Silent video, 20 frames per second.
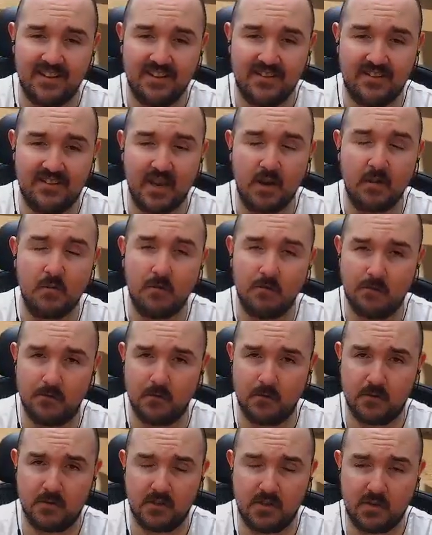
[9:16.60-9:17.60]
Delta
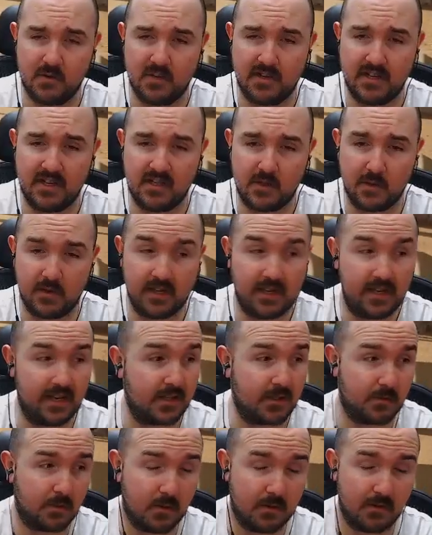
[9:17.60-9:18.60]
Force in twenty twenty,
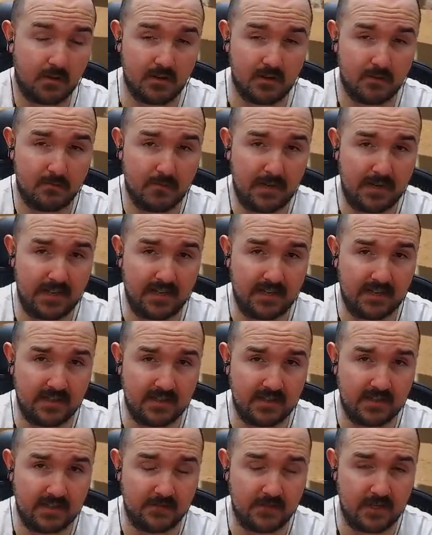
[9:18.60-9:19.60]
that's what I'm going to make
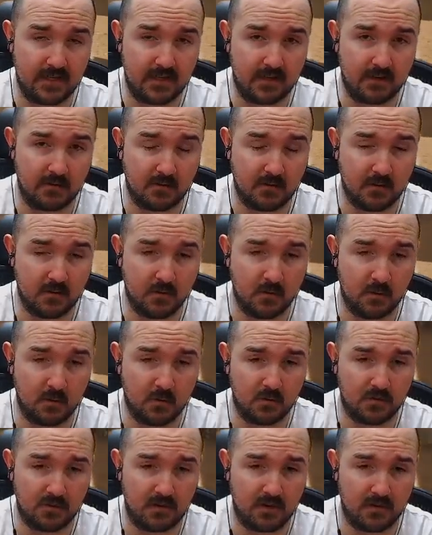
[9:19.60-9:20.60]
this video
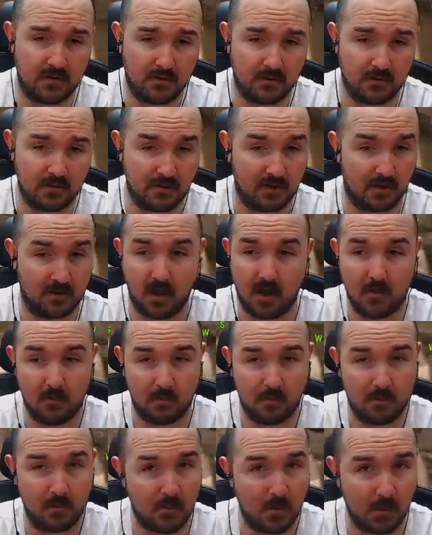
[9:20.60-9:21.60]
called, because uh, I, I
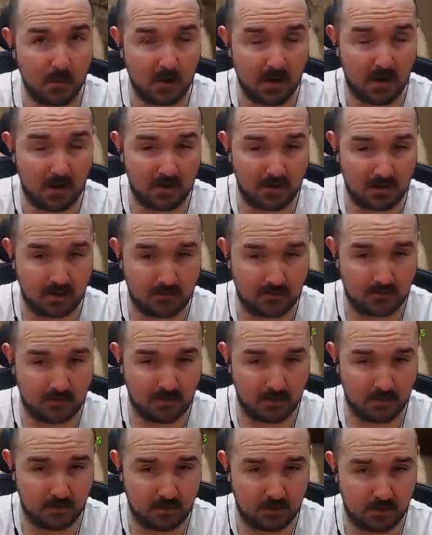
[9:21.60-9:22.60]
will cut this up for
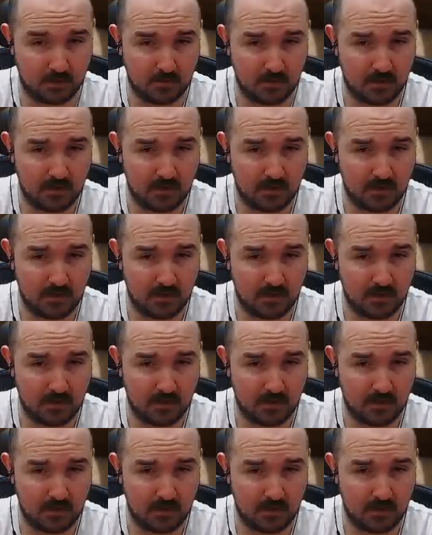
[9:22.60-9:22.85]
YouTube.